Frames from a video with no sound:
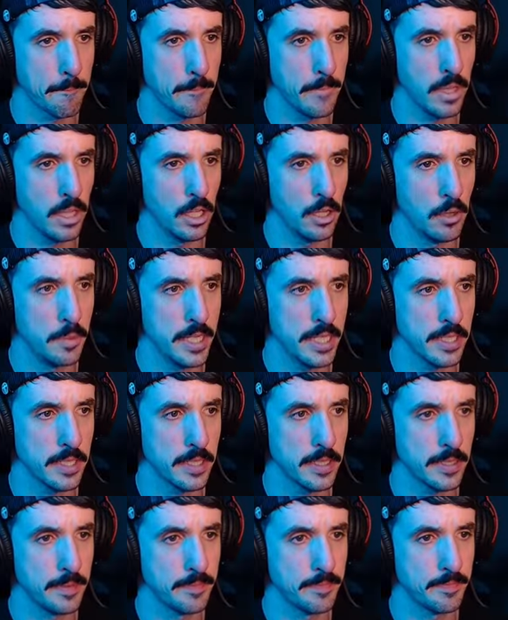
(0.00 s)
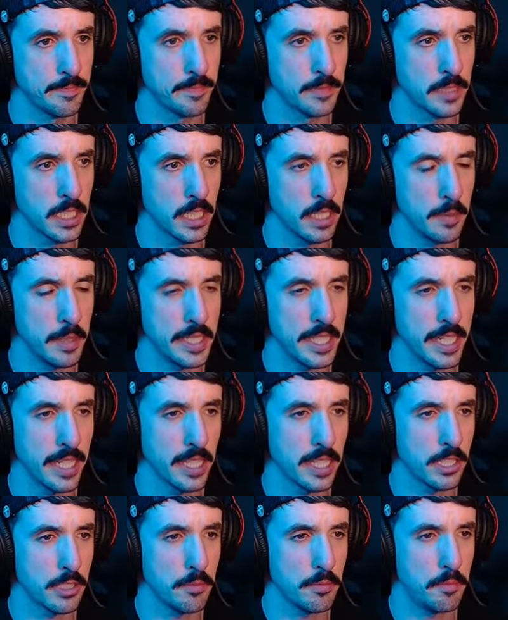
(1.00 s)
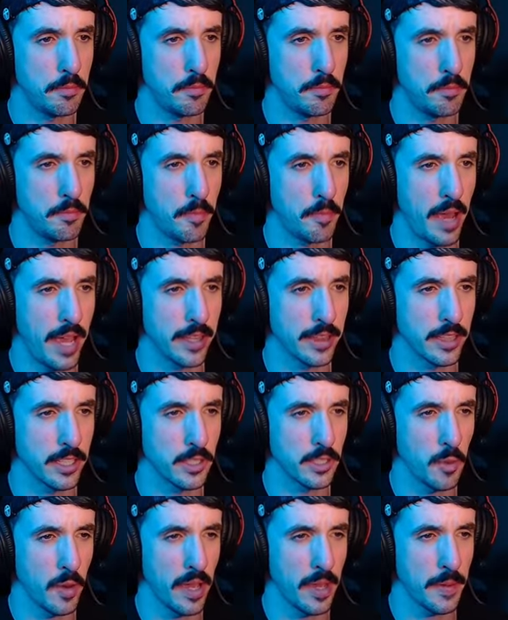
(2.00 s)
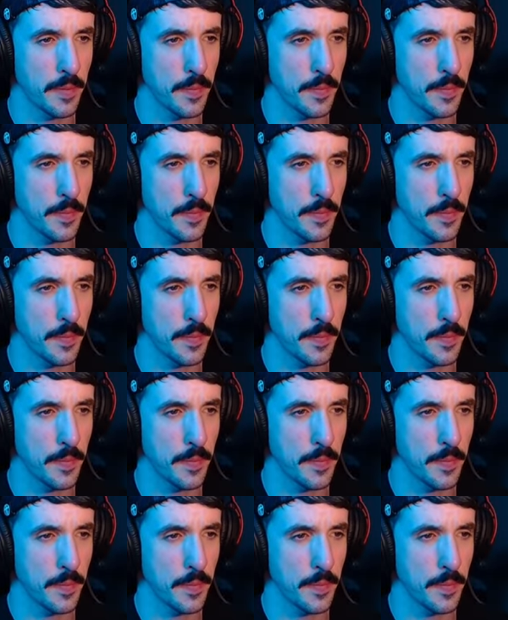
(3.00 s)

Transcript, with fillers: Hello, miss. Am I taking this back this way?